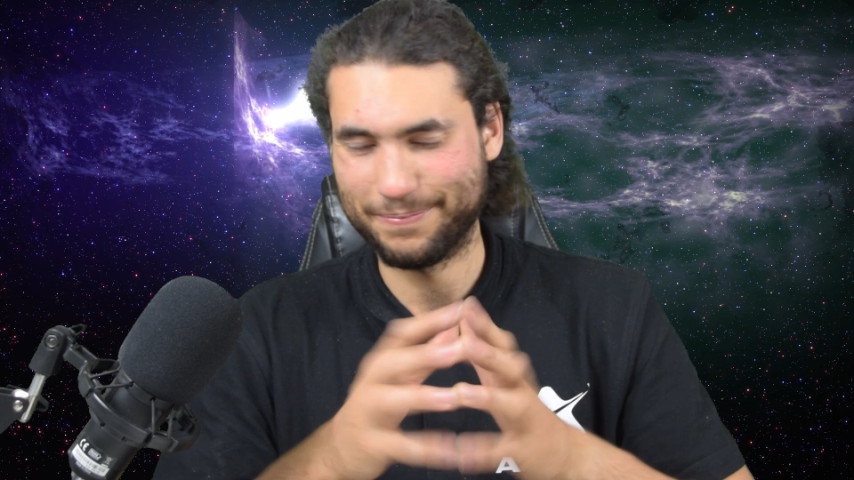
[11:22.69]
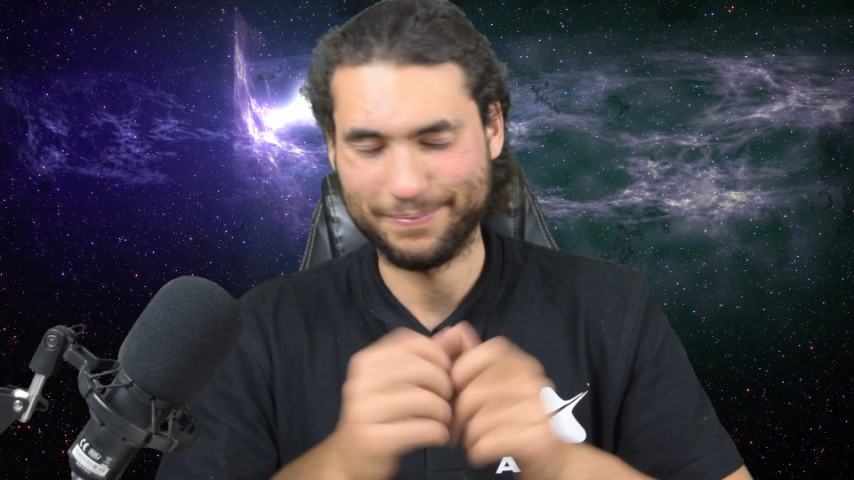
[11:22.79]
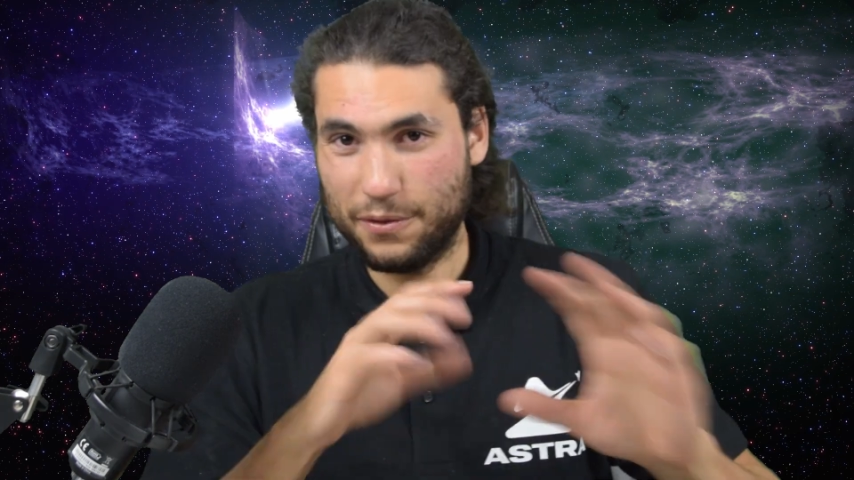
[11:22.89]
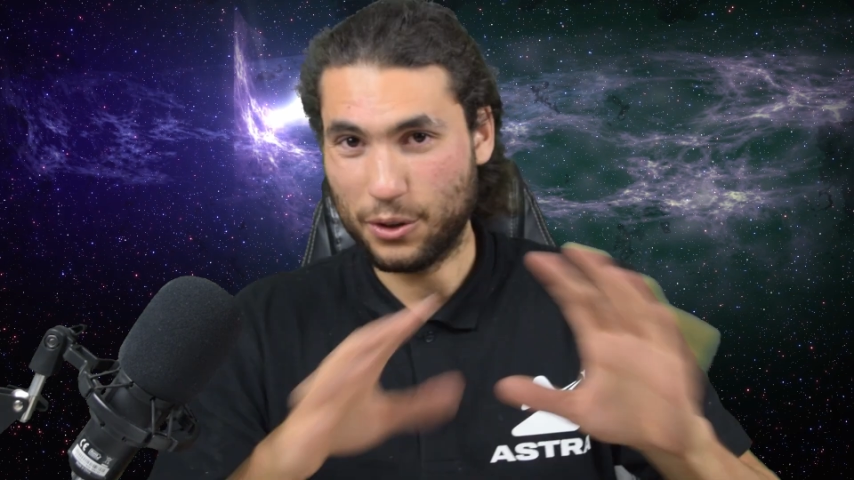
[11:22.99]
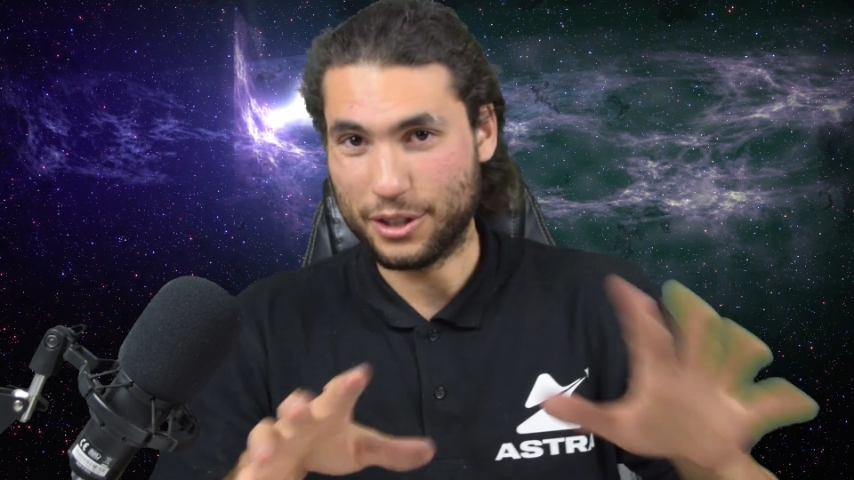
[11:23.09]

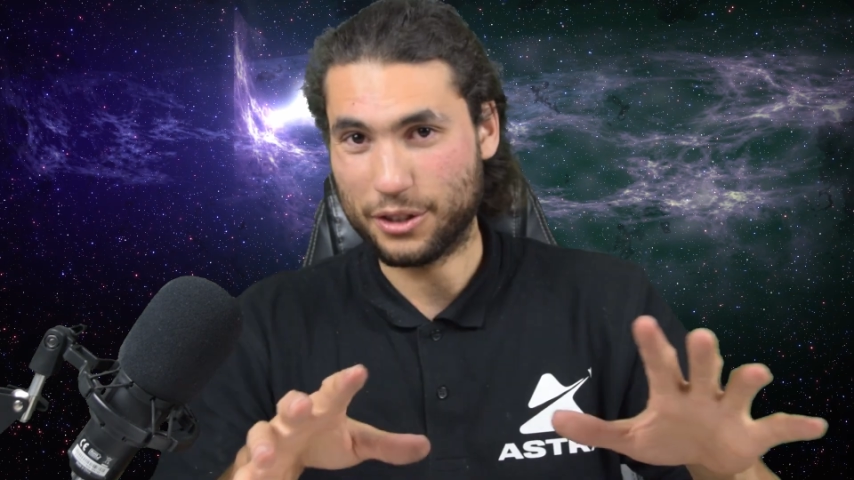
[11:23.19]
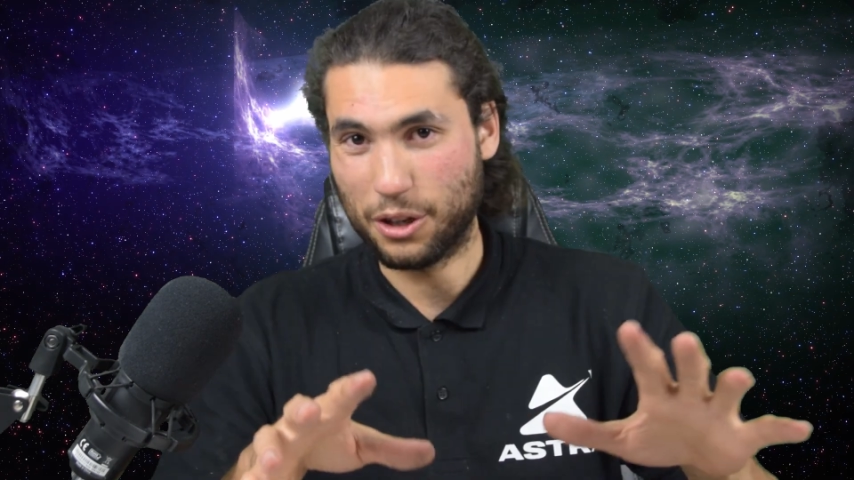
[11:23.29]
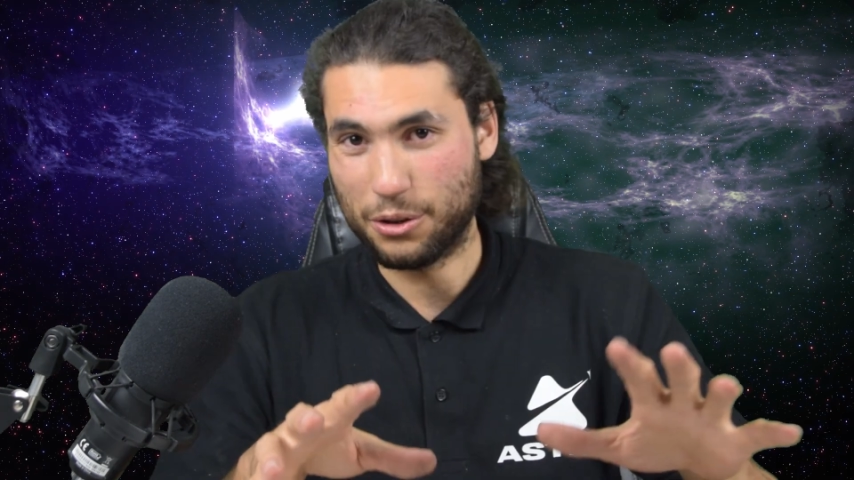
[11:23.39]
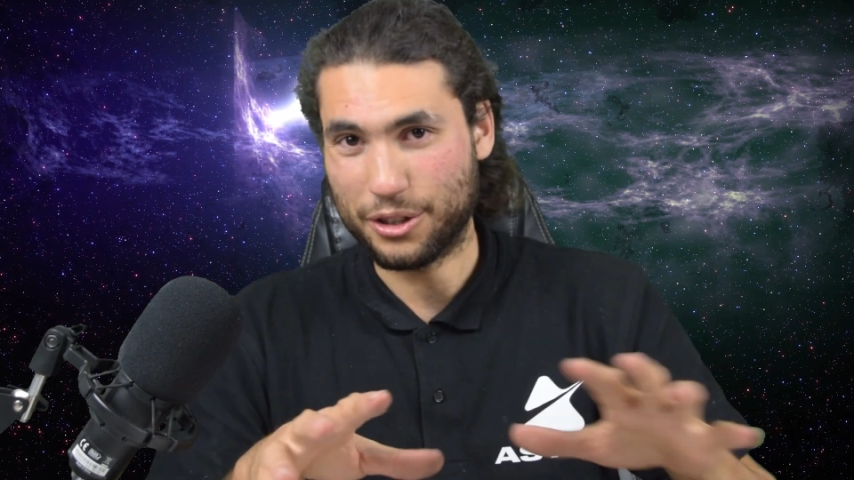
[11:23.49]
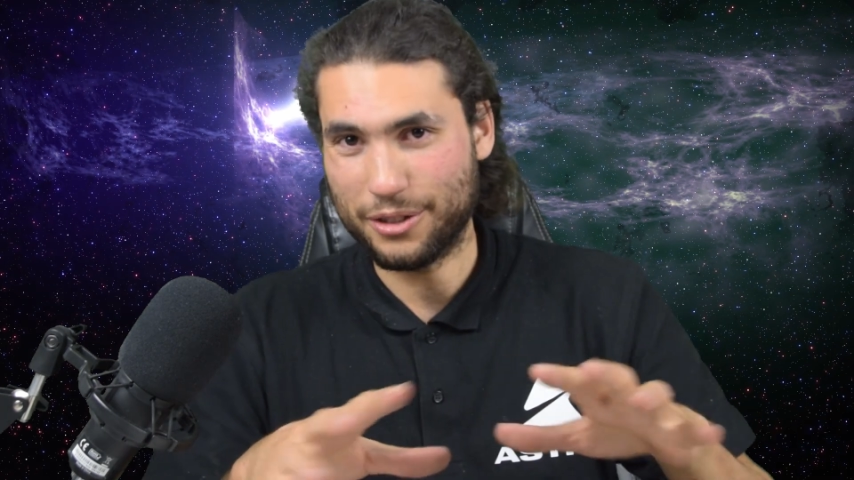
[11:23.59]
Full
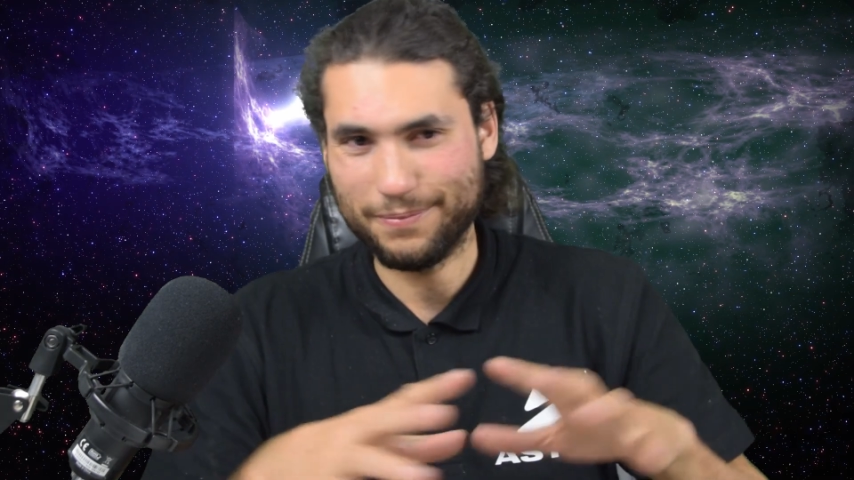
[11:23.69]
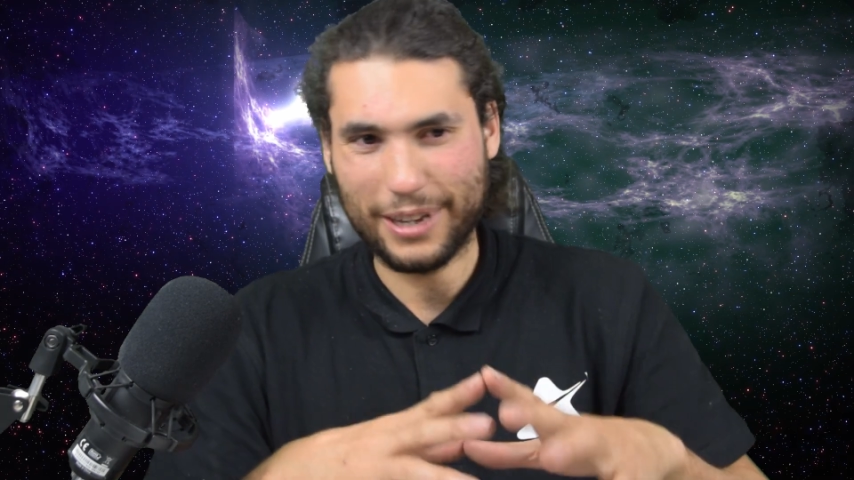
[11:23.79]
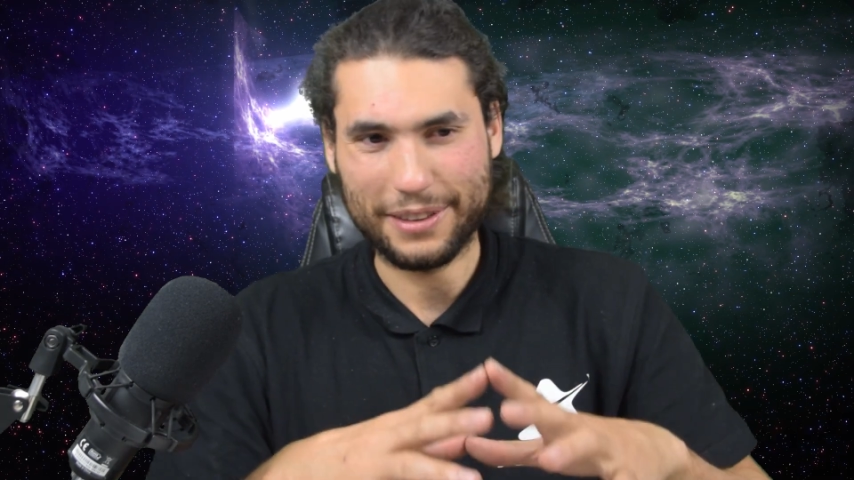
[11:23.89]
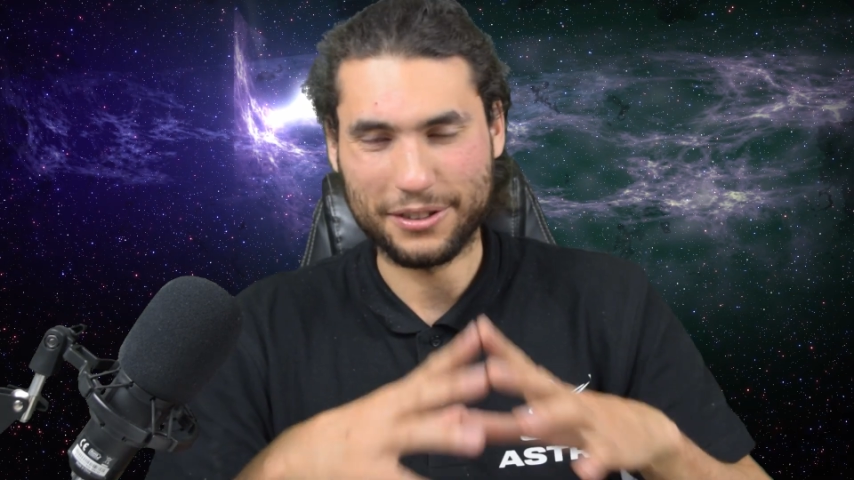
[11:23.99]
disclosure, at